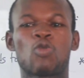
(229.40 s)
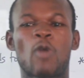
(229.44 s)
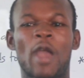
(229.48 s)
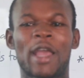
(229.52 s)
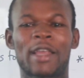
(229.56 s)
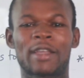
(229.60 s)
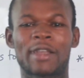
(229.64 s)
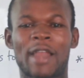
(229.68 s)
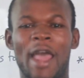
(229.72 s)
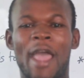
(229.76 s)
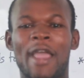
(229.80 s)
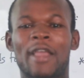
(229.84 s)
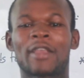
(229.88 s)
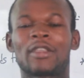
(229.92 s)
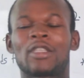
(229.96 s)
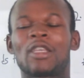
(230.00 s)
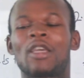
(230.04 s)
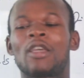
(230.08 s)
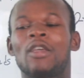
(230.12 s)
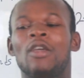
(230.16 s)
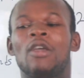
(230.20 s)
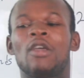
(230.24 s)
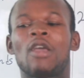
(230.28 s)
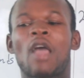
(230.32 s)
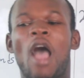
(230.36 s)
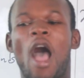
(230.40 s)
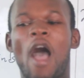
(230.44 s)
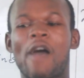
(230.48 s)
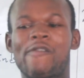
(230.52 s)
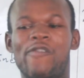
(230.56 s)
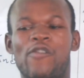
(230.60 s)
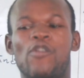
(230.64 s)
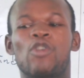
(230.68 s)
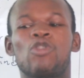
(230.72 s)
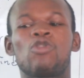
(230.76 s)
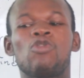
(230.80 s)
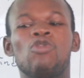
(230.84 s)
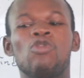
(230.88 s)
words like, say, as
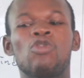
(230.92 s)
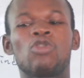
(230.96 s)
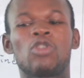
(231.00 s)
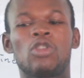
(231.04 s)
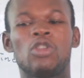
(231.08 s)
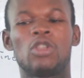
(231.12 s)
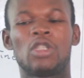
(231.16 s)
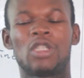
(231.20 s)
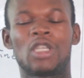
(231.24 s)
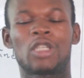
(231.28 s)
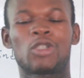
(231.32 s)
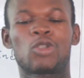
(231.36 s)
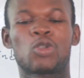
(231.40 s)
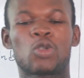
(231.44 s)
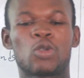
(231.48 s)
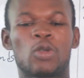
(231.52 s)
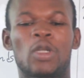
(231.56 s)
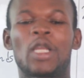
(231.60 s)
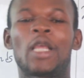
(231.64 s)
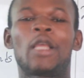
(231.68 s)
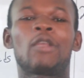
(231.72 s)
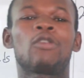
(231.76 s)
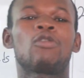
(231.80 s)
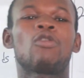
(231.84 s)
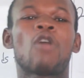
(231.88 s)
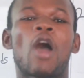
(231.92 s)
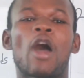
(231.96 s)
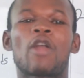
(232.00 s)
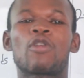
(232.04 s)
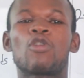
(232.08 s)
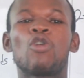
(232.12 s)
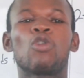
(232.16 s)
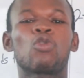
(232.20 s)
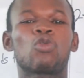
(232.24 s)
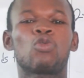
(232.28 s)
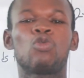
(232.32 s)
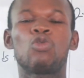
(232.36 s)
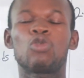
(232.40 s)
for you, this student, you are
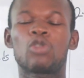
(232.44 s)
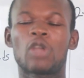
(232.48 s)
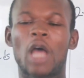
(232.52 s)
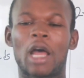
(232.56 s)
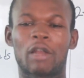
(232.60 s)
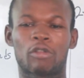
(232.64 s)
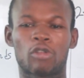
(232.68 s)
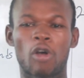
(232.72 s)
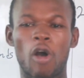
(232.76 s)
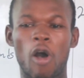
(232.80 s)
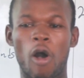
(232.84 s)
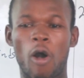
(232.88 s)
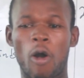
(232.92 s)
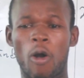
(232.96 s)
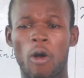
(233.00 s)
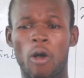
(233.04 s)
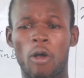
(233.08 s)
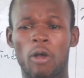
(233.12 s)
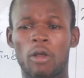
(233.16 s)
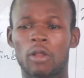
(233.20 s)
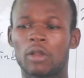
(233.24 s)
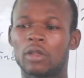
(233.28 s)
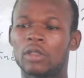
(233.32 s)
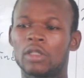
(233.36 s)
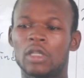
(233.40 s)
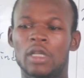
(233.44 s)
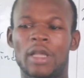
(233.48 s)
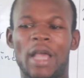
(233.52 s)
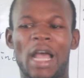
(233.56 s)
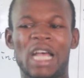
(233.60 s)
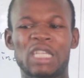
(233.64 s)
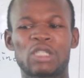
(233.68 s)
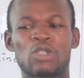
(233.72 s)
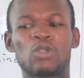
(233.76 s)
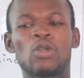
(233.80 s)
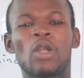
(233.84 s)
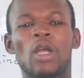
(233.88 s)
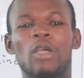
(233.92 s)
not good at all. As
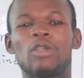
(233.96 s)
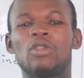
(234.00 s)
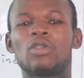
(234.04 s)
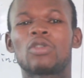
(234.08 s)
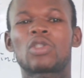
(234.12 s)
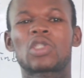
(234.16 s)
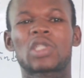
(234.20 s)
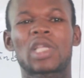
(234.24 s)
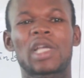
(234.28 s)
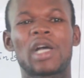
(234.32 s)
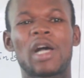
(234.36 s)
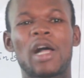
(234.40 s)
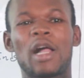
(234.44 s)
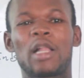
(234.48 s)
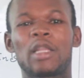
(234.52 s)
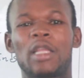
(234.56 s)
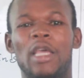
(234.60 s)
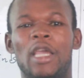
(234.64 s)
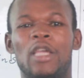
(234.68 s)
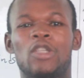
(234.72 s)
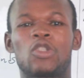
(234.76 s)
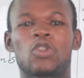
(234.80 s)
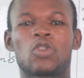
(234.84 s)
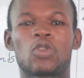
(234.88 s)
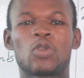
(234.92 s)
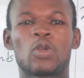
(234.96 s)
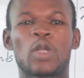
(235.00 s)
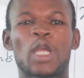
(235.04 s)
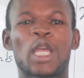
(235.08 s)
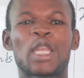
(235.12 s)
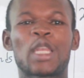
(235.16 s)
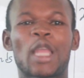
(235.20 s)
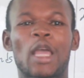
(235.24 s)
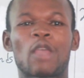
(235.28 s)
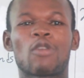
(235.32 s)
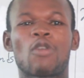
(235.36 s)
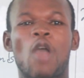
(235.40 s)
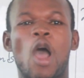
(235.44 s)
soon as you tell a student
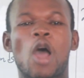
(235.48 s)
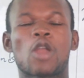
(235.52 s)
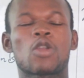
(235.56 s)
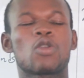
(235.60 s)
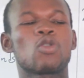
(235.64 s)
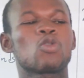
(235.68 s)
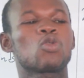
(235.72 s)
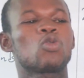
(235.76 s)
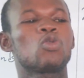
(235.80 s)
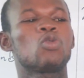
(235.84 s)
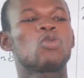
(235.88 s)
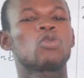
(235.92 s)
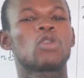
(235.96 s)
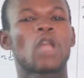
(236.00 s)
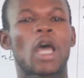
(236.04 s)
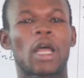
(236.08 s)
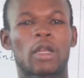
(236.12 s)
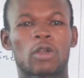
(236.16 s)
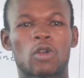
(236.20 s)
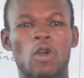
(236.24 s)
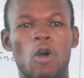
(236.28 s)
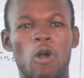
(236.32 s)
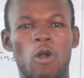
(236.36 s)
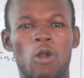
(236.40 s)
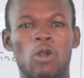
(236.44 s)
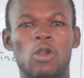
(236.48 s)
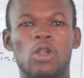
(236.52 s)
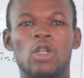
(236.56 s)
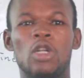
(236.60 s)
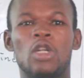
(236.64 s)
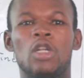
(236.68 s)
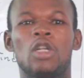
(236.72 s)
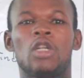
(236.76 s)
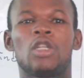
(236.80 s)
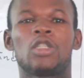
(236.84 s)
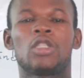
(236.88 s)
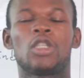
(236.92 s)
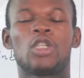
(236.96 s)
that you are not good at all,
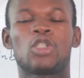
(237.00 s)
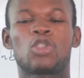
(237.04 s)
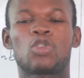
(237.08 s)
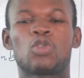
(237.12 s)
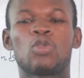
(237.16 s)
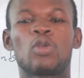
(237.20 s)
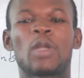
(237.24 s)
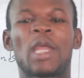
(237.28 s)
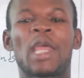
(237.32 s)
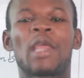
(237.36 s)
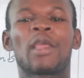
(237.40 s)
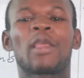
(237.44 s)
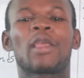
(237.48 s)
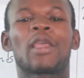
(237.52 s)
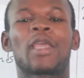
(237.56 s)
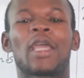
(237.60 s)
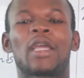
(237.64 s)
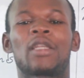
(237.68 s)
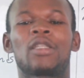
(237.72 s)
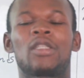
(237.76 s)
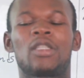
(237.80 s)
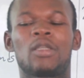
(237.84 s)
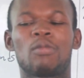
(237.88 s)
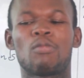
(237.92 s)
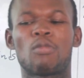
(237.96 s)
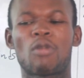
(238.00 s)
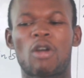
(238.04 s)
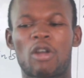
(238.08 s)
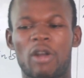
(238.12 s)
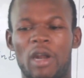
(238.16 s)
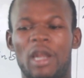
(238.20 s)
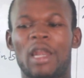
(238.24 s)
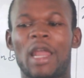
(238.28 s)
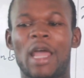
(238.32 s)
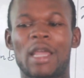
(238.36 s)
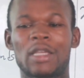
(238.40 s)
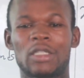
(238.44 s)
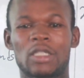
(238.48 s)
the student gets
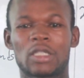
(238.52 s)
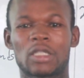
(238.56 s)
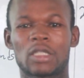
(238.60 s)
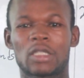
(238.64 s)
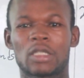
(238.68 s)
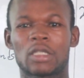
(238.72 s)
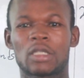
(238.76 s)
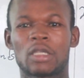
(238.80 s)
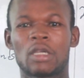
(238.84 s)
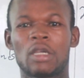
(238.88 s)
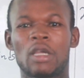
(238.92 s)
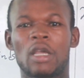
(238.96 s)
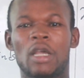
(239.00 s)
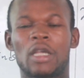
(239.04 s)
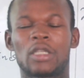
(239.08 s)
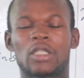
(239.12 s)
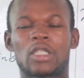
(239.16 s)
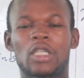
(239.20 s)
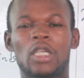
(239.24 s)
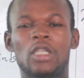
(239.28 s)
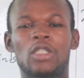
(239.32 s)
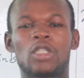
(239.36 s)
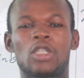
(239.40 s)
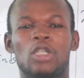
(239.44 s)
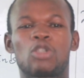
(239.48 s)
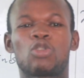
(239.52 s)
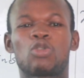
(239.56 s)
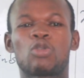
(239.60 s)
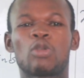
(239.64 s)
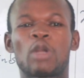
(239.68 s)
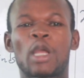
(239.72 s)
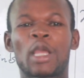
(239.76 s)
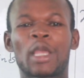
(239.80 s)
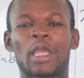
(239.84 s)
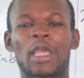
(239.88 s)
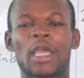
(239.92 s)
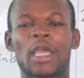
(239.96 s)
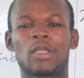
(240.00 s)
demoralized. Since the
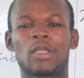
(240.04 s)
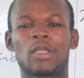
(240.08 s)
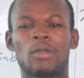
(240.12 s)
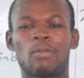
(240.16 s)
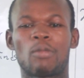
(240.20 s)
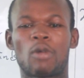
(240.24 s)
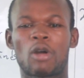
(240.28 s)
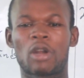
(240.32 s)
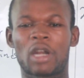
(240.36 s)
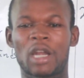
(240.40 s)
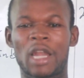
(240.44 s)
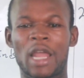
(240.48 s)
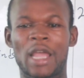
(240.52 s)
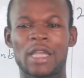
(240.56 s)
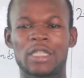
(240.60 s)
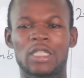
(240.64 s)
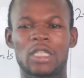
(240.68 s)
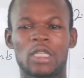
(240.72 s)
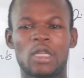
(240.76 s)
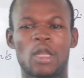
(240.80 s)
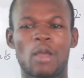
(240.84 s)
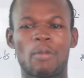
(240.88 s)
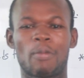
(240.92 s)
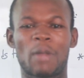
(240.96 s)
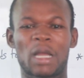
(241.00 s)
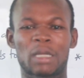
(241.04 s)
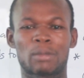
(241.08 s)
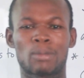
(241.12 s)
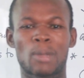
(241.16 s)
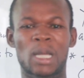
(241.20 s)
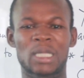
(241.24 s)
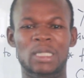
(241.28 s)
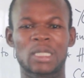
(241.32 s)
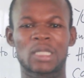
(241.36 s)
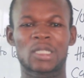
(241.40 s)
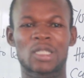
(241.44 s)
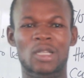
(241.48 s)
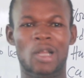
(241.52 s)
student demoralized in the
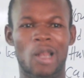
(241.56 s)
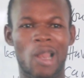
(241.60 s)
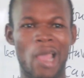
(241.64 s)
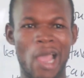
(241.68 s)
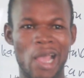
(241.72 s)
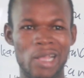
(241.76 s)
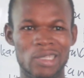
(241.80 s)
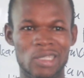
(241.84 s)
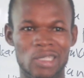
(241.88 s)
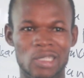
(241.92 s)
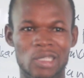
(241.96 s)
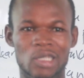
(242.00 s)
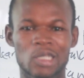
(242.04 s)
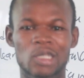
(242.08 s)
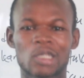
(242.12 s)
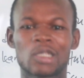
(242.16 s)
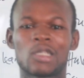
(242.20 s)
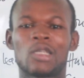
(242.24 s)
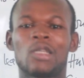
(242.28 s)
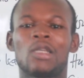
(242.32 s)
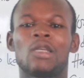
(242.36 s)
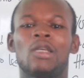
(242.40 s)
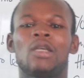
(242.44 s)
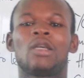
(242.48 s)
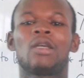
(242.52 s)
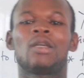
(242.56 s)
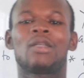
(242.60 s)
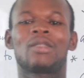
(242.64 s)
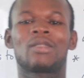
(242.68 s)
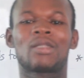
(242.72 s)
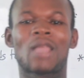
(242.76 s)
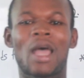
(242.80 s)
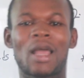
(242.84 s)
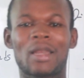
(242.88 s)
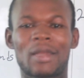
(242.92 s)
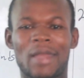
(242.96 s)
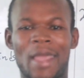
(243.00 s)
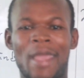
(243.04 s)
mathematics class,
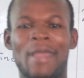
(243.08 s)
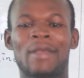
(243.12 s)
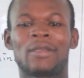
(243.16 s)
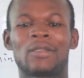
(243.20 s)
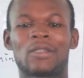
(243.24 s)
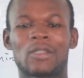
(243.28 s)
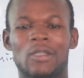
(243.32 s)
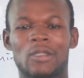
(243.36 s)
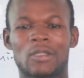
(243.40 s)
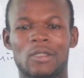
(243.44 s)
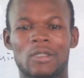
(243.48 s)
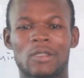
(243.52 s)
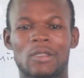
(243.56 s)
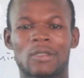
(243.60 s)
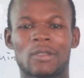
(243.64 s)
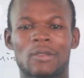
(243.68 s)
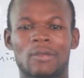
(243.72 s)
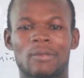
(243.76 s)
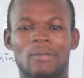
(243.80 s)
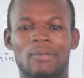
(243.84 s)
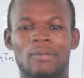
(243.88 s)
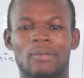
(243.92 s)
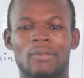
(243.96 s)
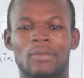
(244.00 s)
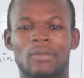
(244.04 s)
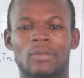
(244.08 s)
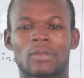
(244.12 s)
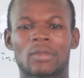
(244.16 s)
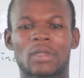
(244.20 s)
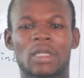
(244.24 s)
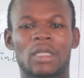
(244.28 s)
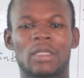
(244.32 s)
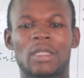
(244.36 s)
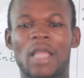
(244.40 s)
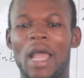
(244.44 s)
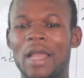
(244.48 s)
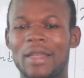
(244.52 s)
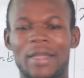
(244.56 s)
that ends it.
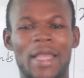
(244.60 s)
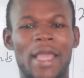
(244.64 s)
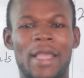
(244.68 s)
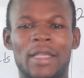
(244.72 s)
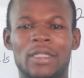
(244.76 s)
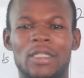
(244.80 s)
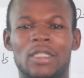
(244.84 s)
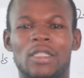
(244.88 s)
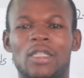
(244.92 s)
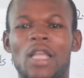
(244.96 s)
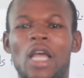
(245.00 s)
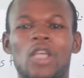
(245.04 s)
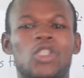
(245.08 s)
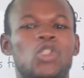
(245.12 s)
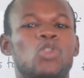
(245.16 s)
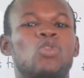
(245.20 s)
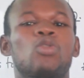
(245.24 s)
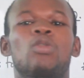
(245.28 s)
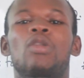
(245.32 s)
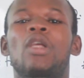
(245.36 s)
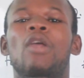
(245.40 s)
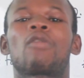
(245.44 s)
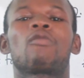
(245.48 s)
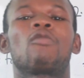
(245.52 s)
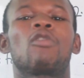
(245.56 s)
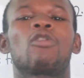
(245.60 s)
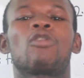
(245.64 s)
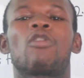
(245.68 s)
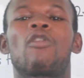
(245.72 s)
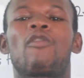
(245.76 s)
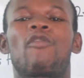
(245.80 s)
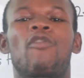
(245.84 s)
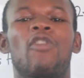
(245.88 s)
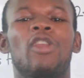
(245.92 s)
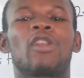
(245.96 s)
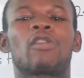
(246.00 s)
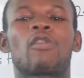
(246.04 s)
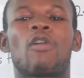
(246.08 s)
That student will not
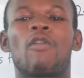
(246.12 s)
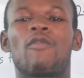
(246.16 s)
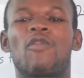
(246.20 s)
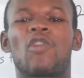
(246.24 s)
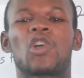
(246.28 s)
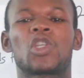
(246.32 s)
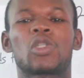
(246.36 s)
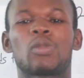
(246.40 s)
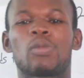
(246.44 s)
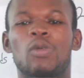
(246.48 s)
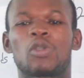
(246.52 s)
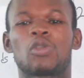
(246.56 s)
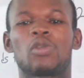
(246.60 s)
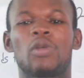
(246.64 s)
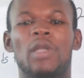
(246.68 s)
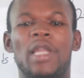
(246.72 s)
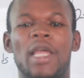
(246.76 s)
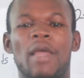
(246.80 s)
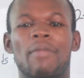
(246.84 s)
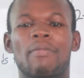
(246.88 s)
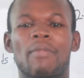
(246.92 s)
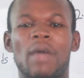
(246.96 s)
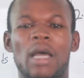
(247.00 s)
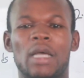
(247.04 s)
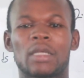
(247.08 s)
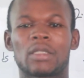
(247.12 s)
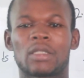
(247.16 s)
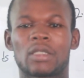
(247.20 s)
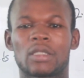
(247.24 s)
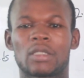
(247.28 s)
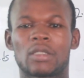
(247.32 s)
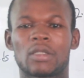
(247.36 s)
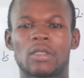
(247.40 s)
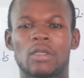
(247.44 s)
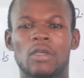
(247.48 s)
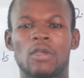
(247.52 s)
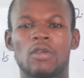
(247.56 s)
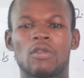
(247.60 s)
feel comfortable to learn
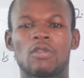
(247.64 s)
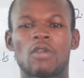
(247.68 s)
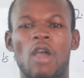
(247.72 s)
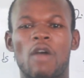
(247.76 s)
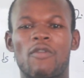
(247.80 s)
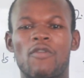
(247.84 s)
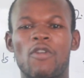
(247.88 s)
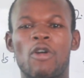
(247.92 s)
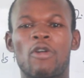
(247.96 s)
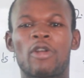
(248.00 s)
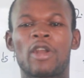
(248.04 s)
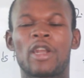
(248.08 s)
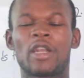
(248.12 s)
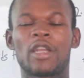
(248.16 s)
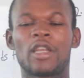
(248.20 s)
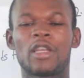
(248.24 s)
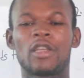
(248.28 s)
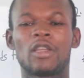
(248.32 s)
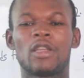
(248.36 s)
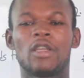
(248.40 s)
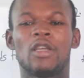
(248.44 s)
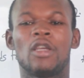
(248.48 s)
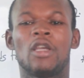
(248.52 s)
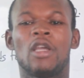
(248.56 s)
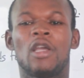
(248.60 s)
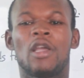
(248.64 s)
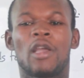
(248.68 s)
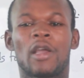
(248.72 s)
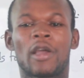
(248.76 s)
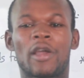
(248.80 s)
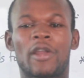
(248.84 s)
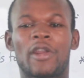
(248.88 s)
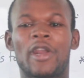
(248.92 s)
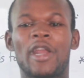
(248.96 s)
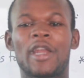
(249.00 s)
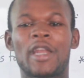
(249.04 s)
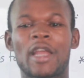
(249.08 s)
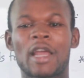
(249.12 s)
maths. You have already
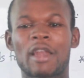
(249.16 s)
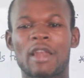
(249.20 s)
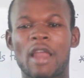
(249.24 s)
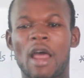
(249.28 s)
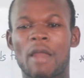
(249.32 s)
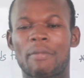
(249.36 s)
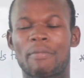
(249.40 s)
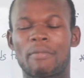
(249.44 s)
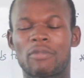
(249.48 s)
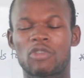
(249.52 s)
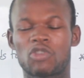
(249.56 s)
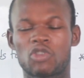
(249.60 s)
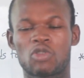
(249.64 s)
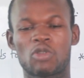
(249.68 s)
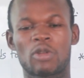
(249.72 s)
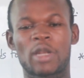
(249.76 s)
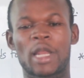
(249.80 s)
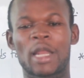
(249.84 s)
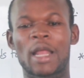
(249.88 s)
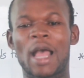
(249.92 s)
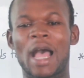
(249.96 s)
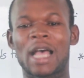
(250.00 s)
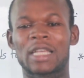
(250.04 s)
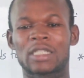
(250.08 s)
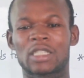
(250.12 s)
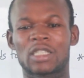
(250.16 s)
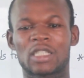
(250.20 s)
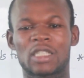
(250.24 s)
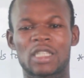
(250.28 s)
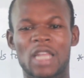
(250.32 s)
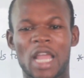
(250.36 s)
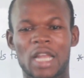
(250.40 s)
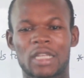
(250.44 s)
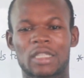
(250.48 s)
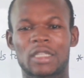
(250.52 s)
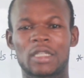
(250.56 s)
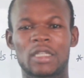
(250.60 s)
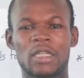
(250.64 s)
graded that student as
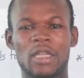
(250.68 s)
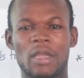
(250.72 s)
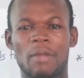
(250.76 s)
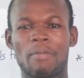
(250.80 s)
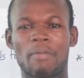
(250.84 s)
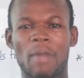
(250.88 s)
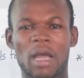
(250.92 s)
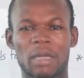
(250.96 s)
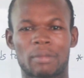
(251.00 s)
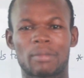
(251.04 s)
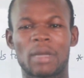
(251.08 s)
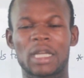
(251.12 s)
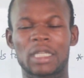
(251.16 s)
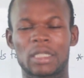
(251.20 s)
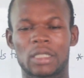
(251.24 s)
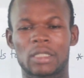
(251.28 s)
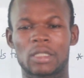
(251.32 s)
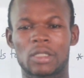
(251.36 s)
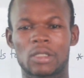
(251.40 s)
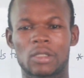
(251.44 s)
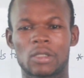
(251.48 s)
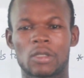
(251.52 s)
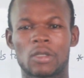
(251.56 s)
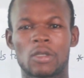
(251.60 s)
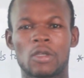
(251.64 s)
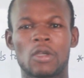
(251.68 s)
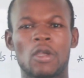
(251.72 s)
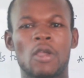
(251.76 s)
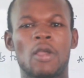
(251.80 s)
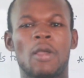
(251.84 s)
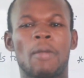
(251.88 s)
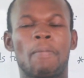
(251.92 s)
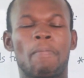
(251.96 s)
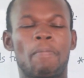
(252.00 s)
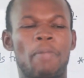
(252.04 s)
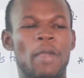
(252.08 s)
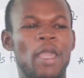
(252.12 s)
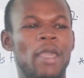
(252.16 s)
nothing in mathematics.
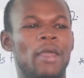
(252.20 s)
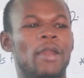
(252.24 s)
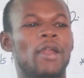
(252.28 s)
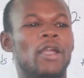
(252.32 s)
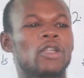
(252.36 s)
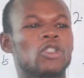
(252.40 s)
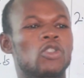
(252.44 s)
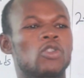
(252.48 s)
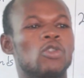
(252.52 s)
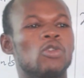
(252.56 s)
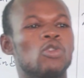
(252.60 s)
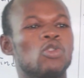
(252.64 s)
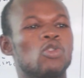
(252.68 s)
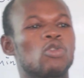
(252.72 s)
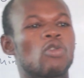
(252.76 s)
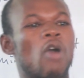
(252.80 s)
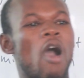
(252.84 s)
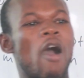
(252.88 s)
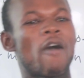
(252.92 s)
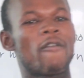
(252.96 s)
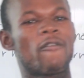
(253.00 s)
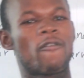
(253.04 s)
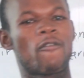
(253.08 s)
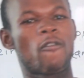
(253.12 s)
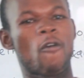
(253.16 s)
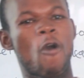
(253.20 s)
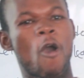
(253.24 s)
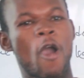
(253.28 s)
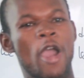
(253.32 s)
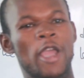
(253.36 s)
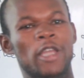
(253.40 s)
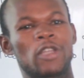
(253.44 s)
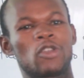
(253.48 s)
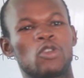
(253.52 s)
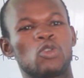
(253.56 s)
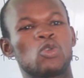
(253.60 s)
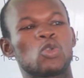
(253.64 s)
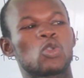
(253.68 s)
Parents too should
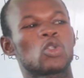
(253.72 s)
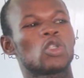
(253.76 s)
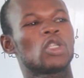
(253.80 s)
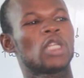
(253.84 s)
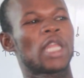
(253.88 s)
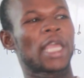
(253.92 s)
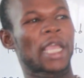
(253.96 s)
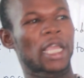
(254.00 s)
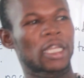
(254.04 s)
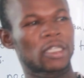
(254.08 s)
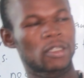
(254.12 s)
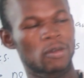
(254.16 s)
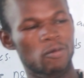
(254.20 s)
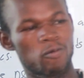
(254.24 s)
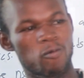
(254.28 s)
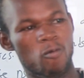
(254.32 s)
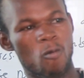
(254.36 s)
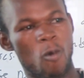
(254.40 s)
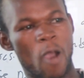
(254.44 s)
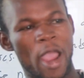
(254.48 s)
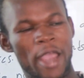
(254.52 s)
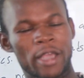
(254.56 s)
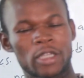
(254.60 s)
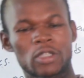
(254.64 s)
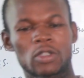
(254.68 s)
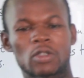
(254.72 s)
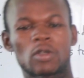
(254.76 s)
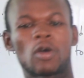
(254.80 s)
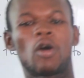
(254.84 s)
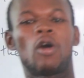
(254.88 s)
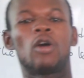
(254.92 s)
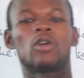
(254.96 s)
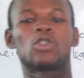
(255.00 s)
avoid using negative words